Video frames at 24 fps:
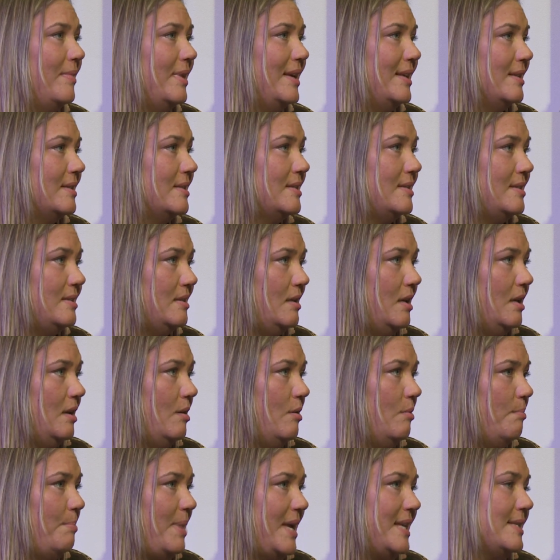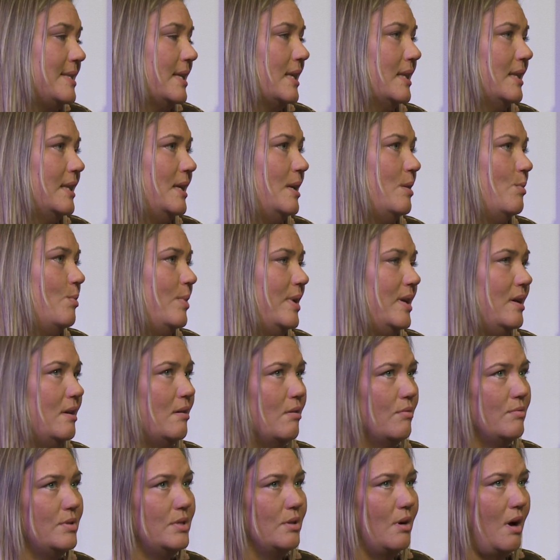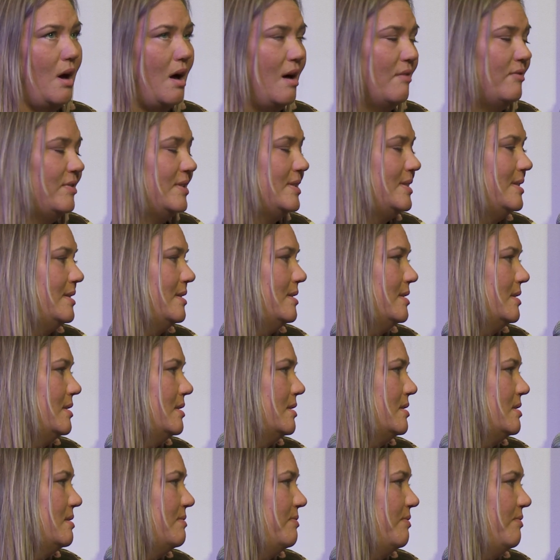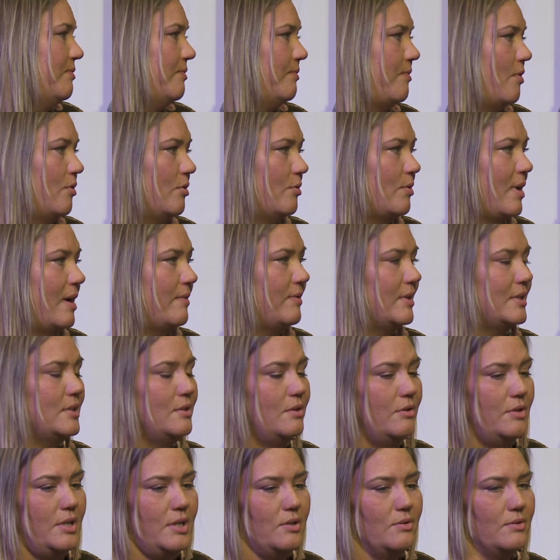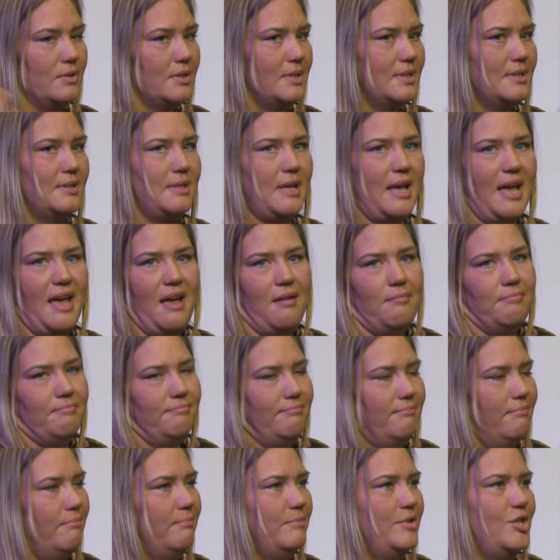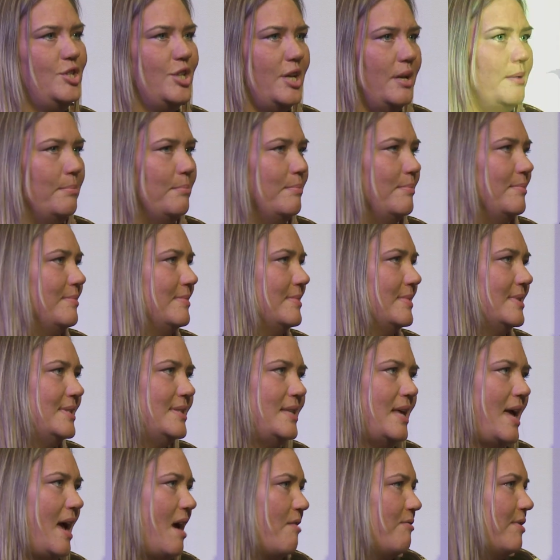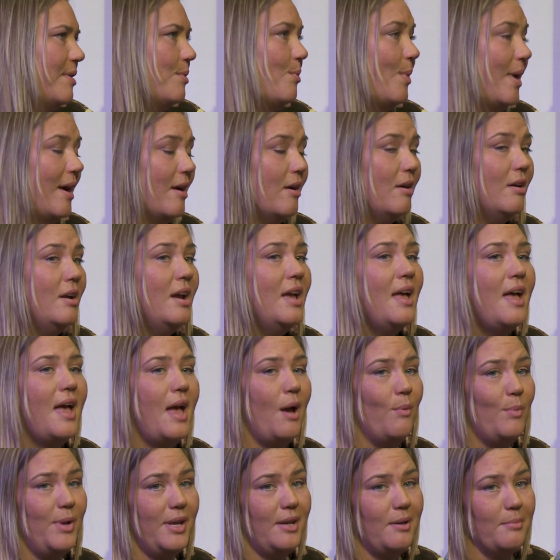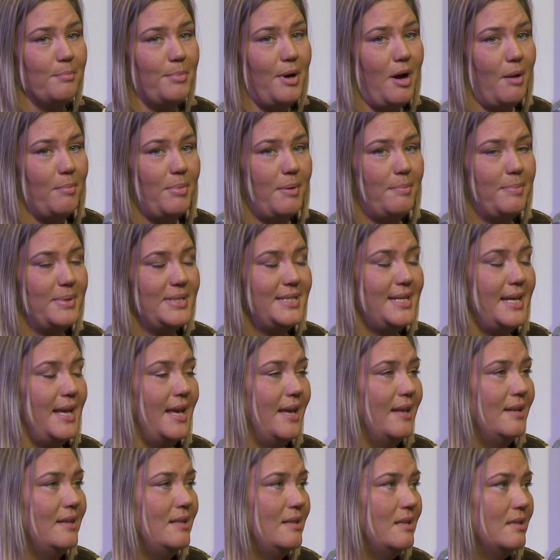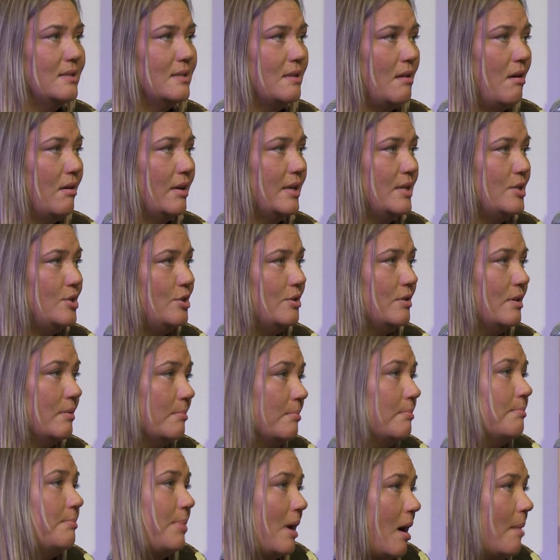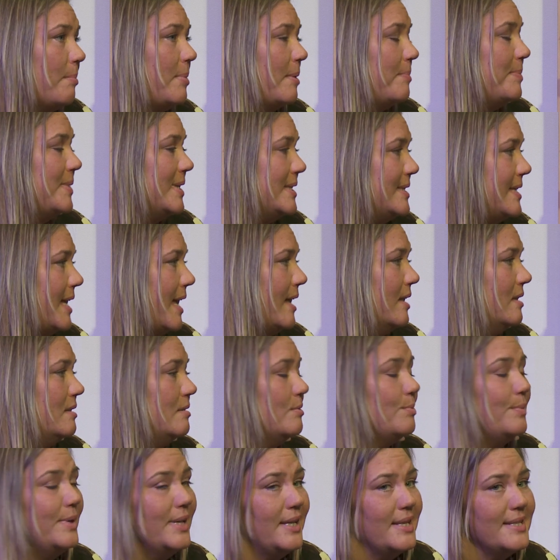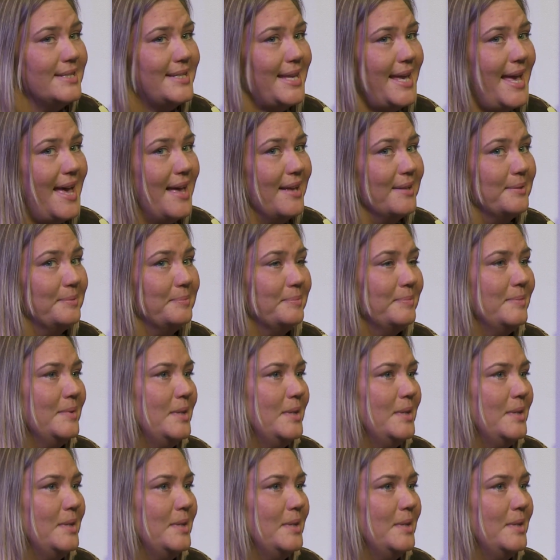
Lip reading: It's basically, we go to offices, photographic studios, gyms, everywhere, and we can pop up a tan, and as long as you can pop up the tent, we can tan.